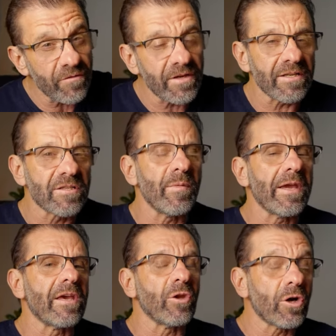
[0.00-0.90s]
have done to
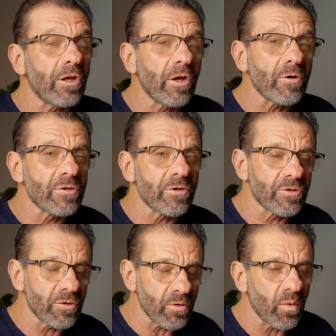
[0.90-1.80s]
make it look closer
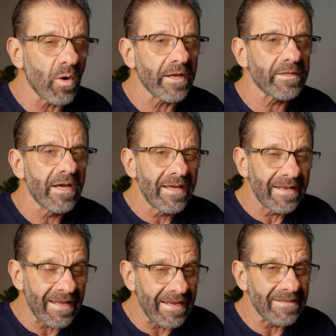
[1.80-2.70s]
to what
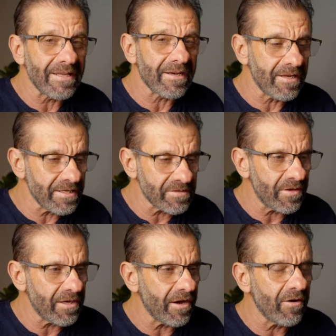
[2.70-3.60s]
Nate did in his
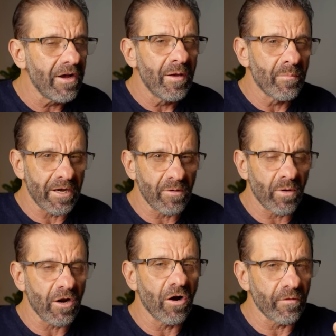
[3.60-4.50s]
video, but I didn't
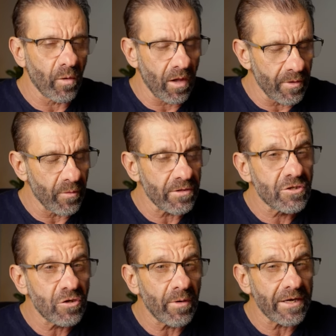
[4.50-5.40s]
want to overwhelm you with
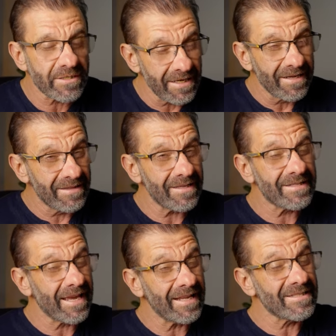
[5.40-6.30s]
too much. This
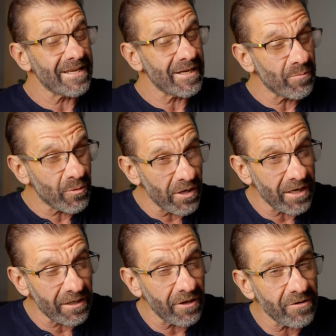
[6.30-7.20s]
gets it pretty
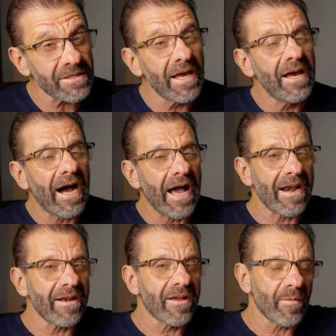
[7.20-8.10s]
close. I
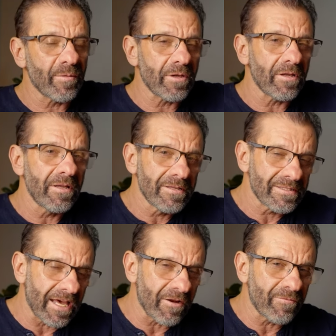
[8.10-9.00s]
added a couple
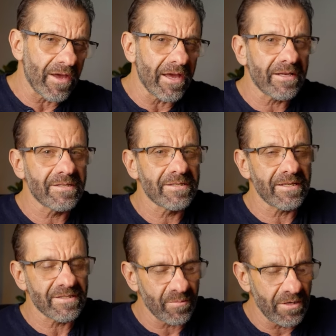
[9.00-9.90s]
sound effects
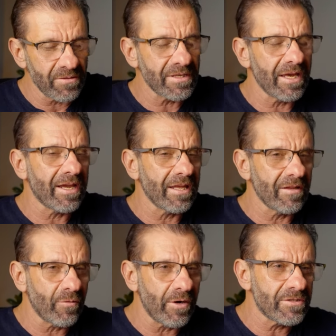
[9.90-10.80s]
and some music and the
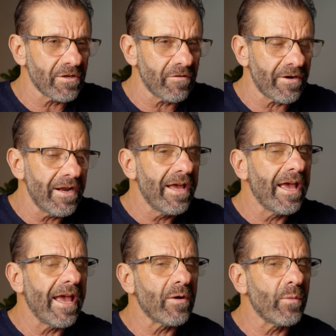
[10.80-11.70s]
voiceover,
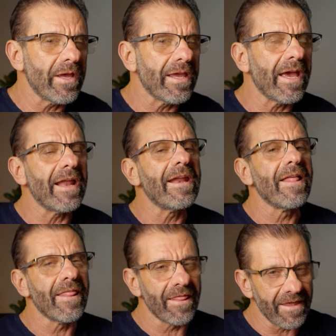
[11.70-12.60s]
and we get
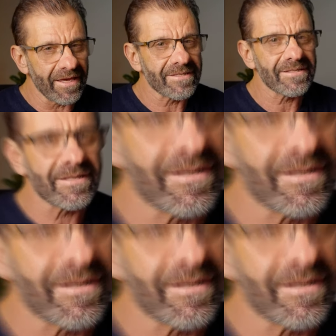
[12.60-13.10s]
this.